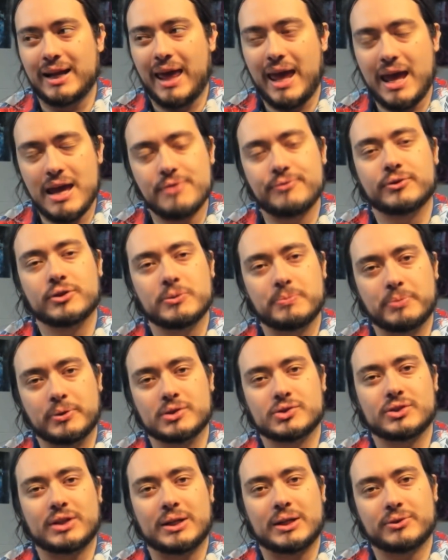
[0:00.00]
every
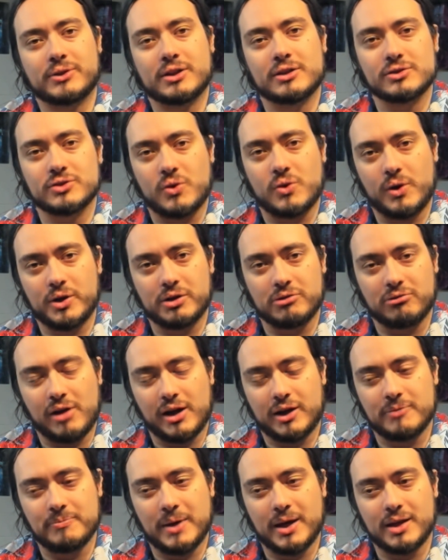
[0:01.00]
person out there is going to
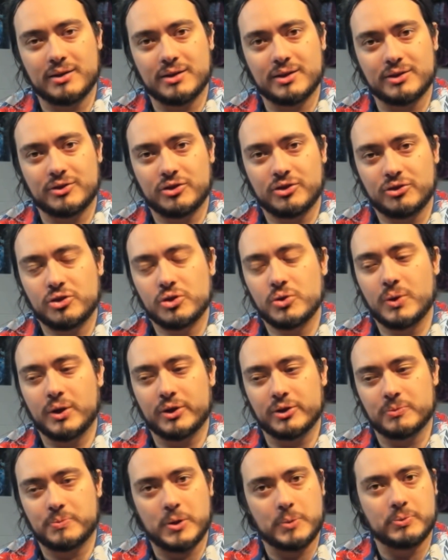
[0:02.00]
recommend it to 2 other
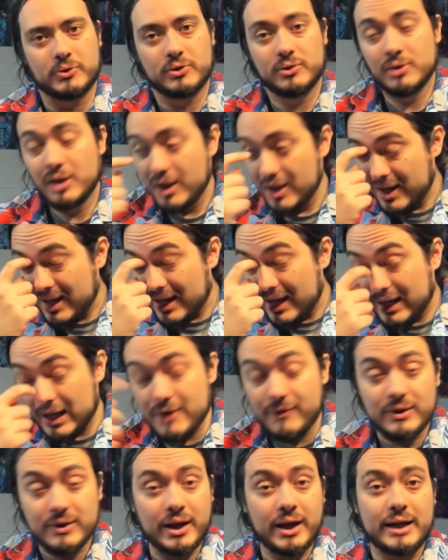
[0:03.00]
people.
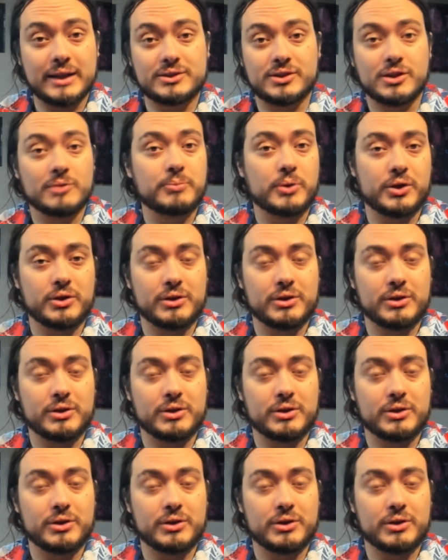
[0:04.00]
Even then, at some point, you're